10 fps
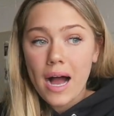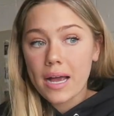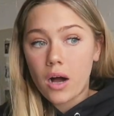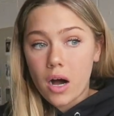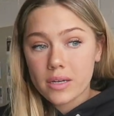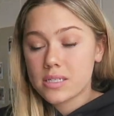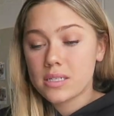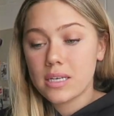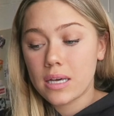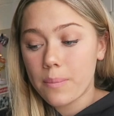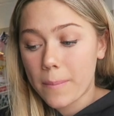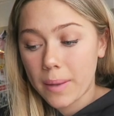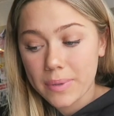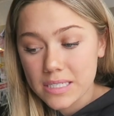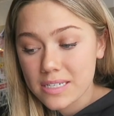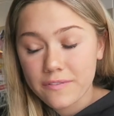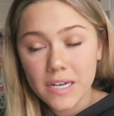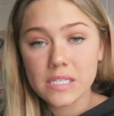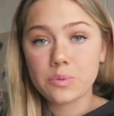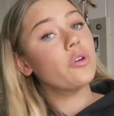I honestly, my best
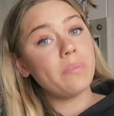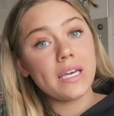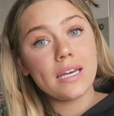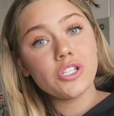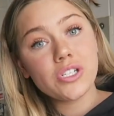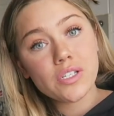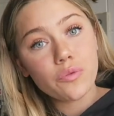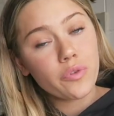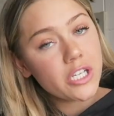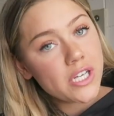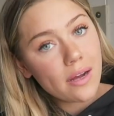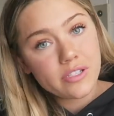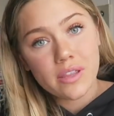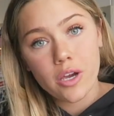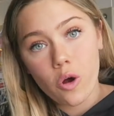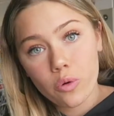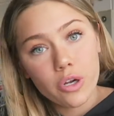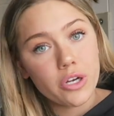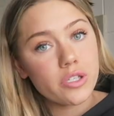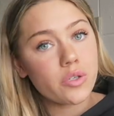advice would be just to reach out to the
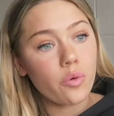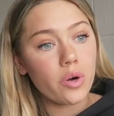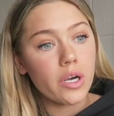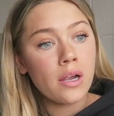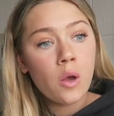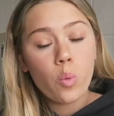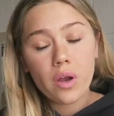owners or